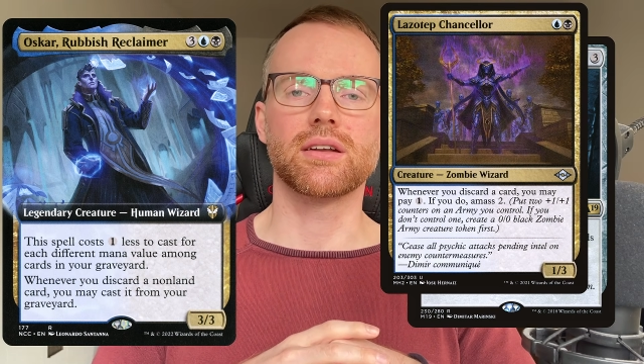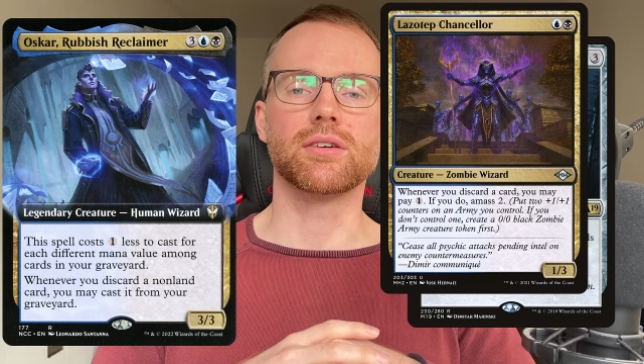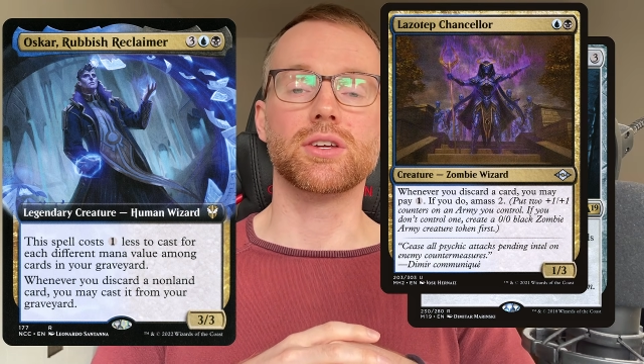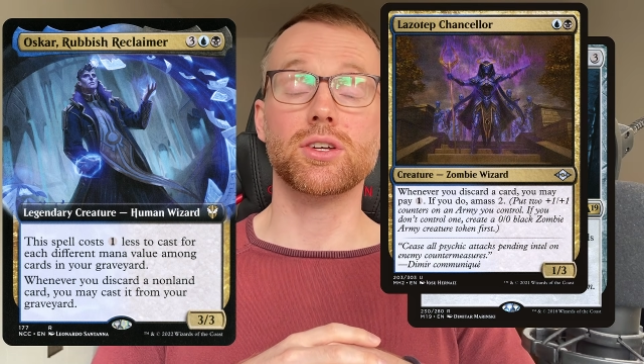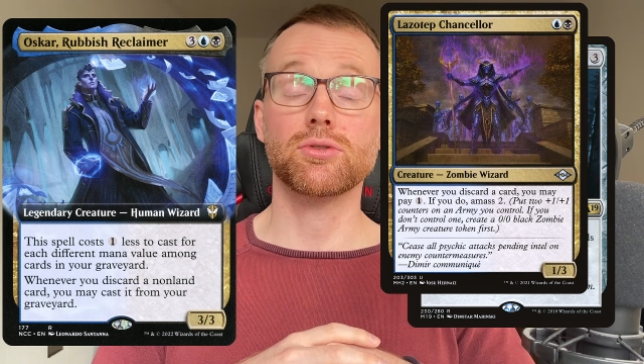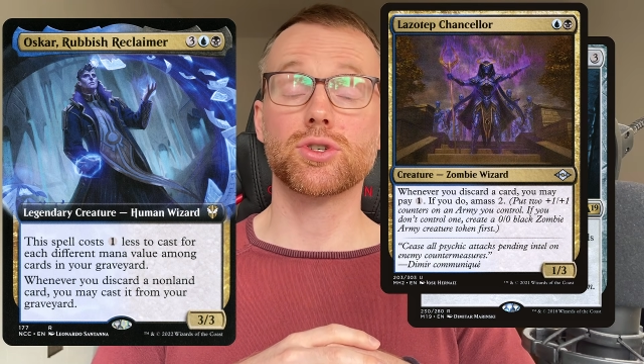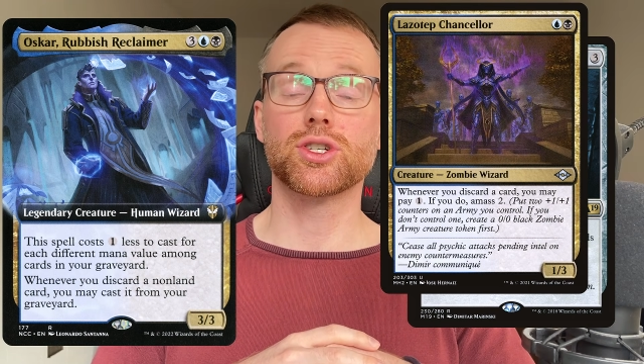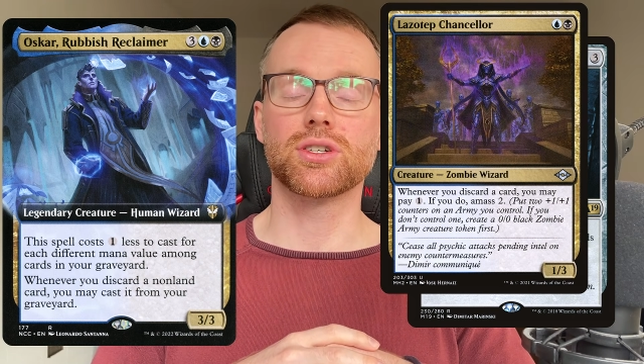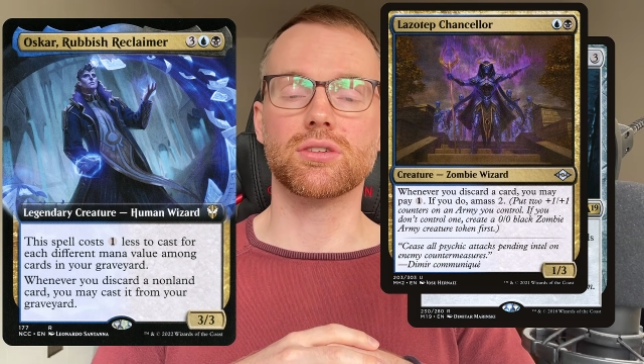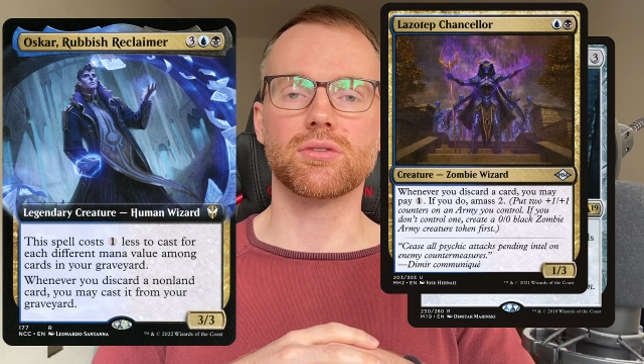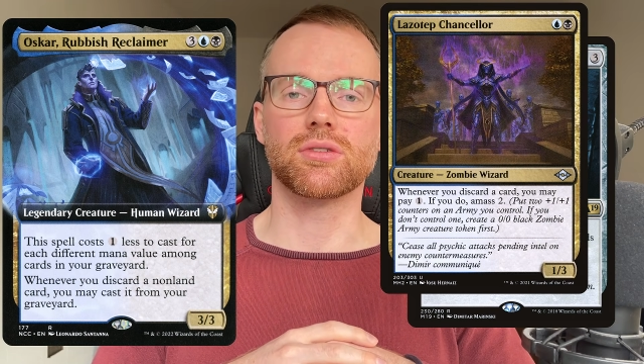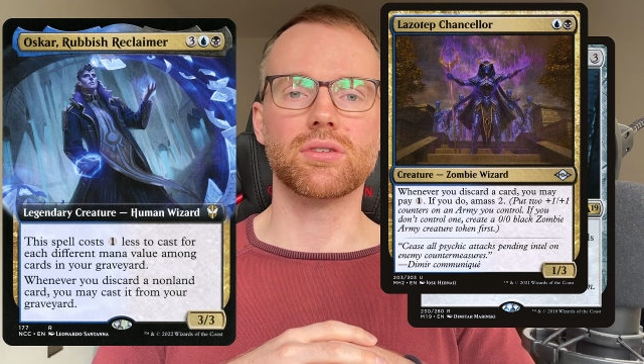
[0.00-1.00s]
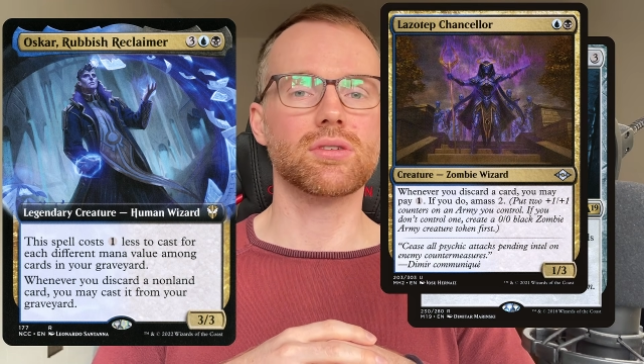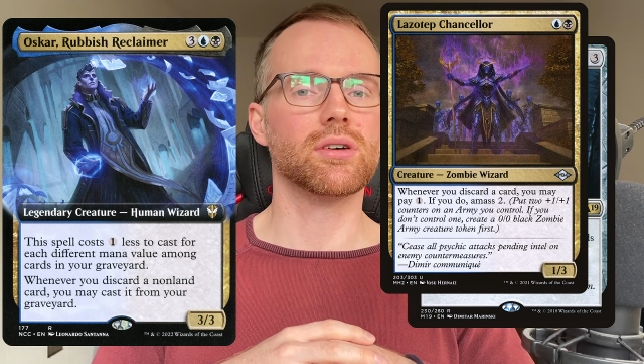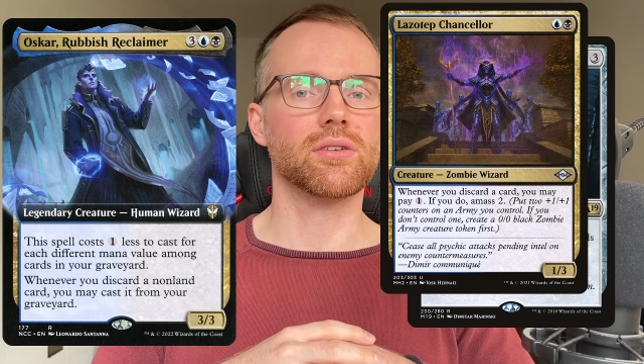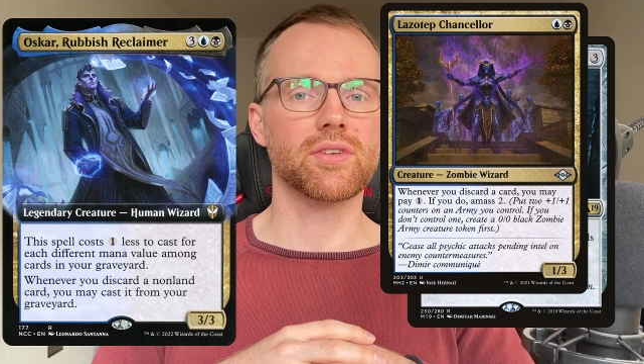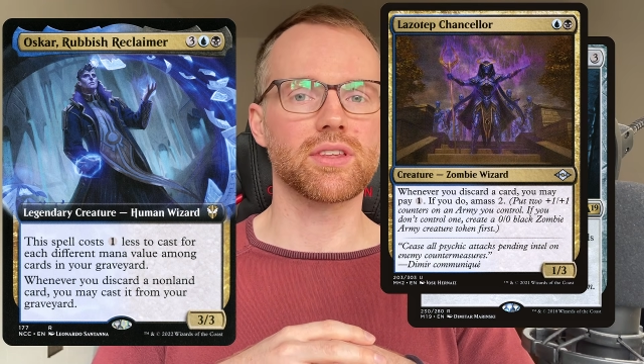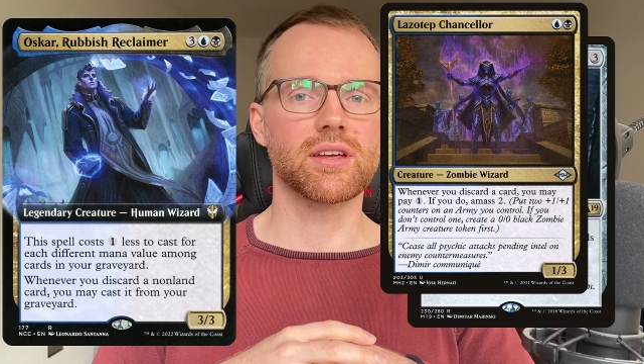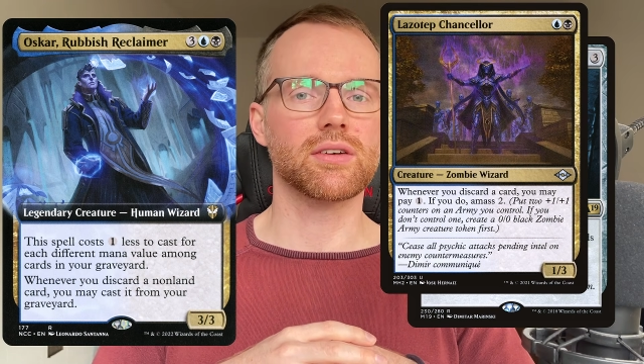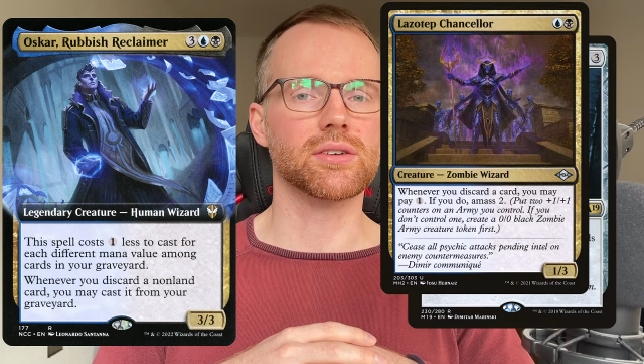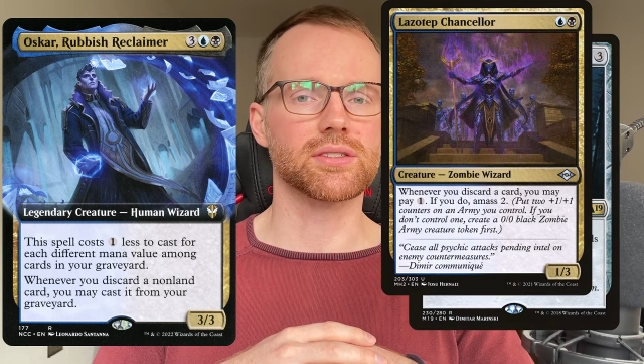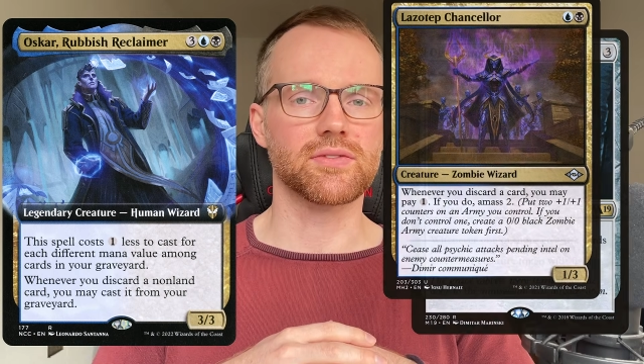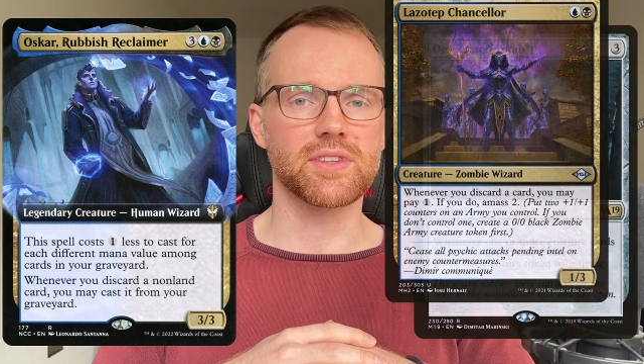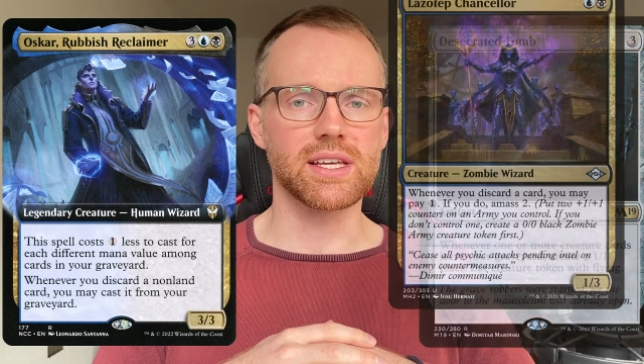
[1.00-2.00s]
a huge token over the
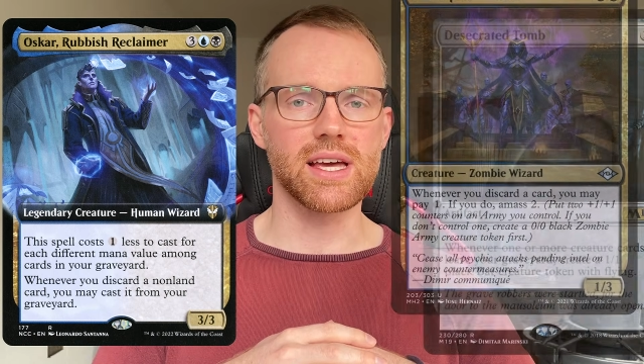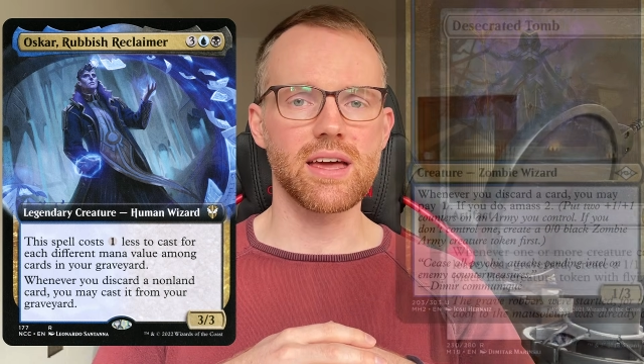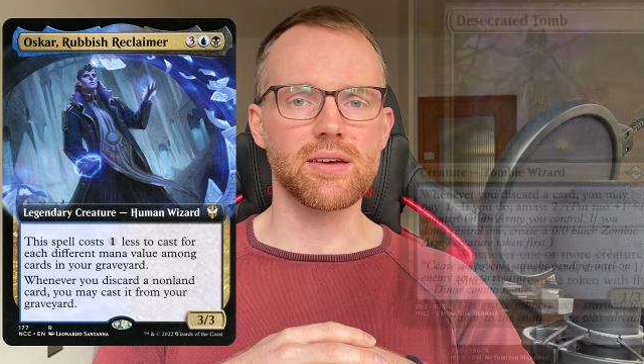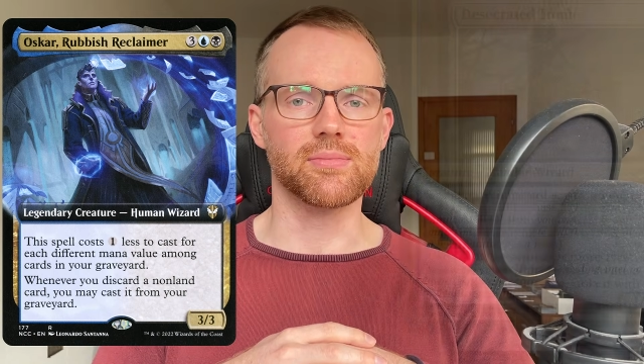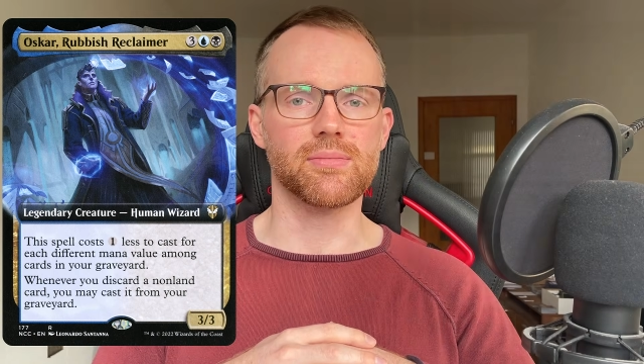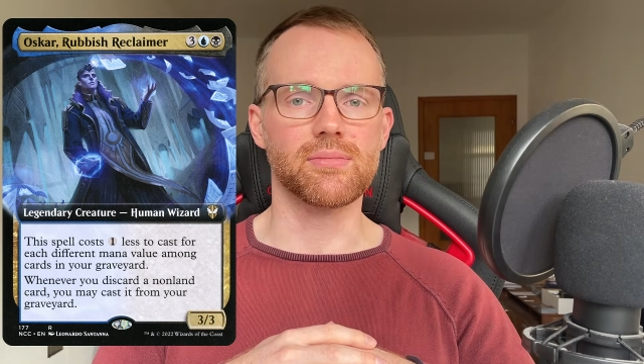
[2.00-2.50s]
course of the game.